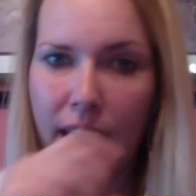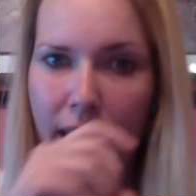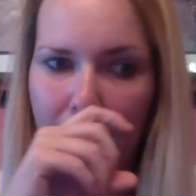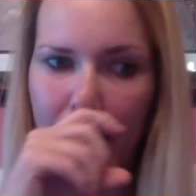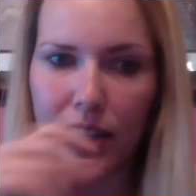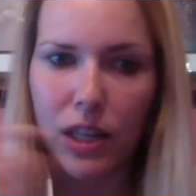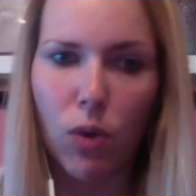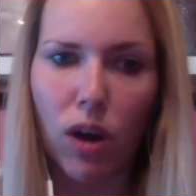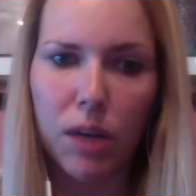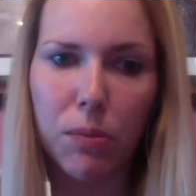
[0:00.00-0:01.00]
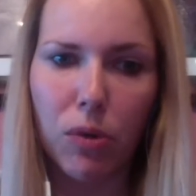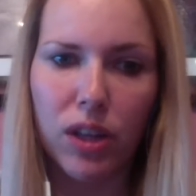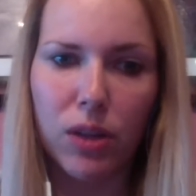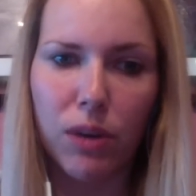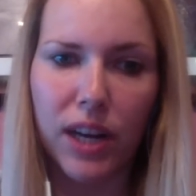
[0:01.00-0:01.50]
And then the guacamole,
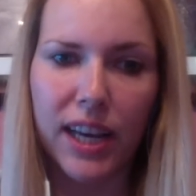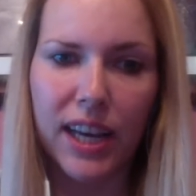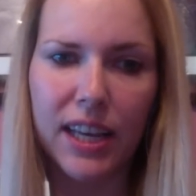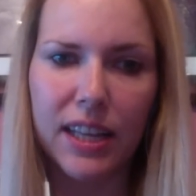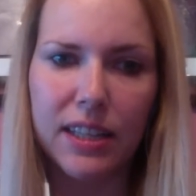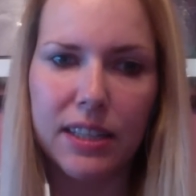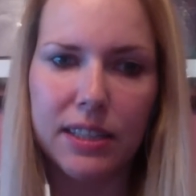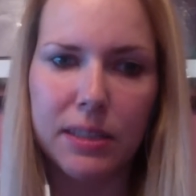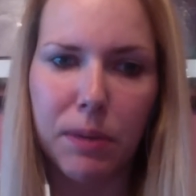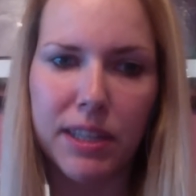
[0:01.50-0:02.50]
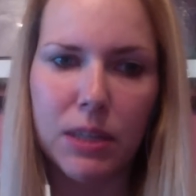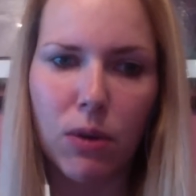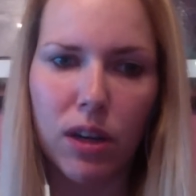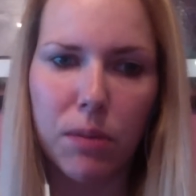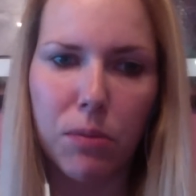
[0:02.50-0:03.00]
the one I got is spicy
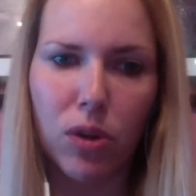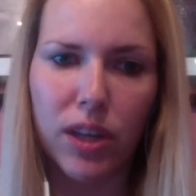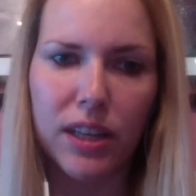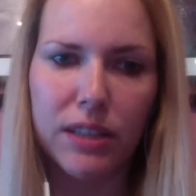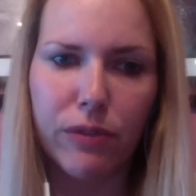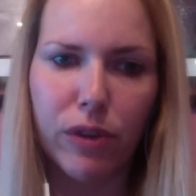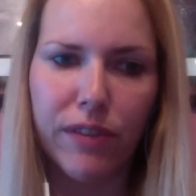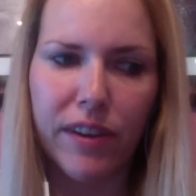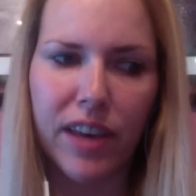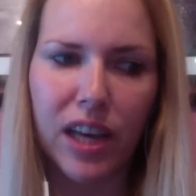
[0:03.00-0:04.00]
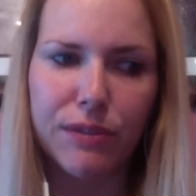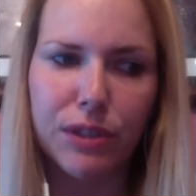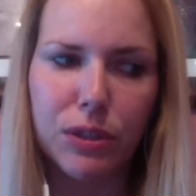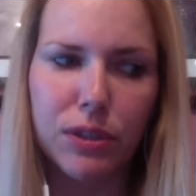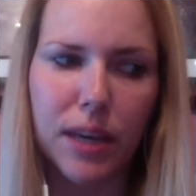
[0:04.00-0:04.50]
guacamole. It's 45 calories for
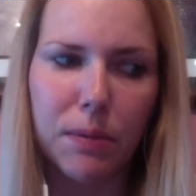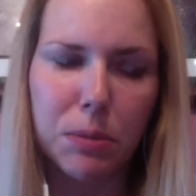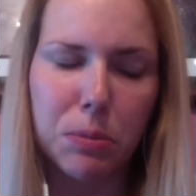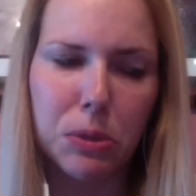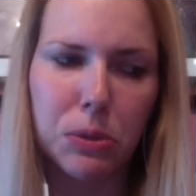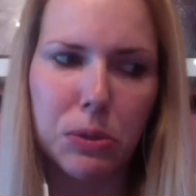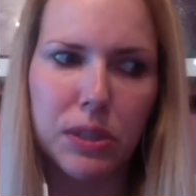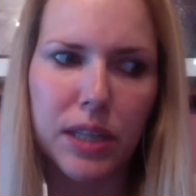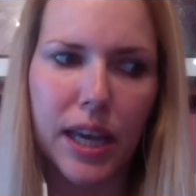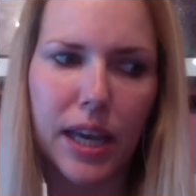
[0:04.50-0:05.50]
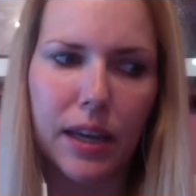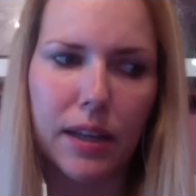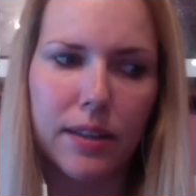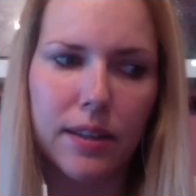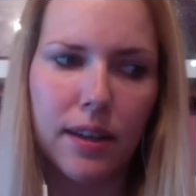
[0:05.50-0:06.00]
2 tablespoons and